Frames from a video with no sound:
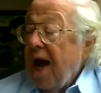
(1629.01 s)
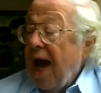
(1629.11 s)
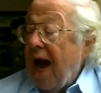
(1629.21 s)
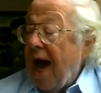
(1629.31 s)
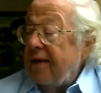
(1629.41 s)

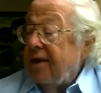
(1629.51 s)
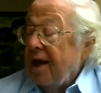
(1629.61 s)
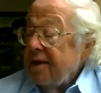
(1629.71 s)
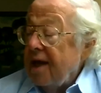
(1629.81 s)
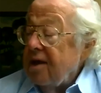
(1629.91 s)
and
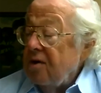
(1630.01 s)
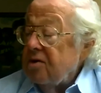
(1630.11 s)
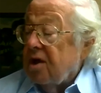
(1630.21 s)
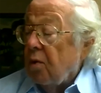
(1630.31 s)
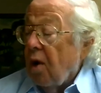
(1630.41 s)
they use
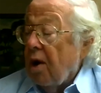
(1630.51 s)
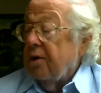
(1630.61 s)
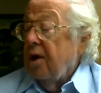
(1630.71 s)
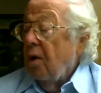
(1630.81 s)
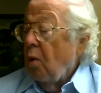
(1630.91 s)
the
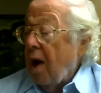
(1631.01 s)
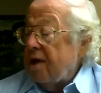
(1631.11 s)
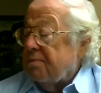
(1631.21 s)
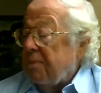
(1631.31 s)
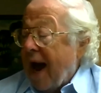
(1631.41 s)
word
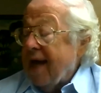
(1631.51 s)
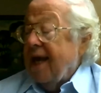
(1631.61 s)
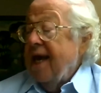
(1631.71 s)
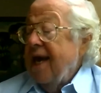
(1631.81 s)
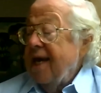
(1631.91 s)
West Bank
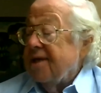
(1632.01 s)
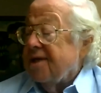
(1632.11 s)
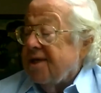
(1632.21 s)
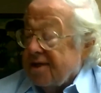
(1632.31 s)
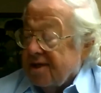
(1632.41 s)

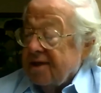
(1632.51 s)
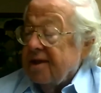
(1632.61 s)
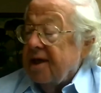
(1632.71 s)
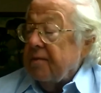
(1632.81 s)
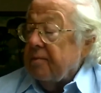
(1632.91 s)
insistently.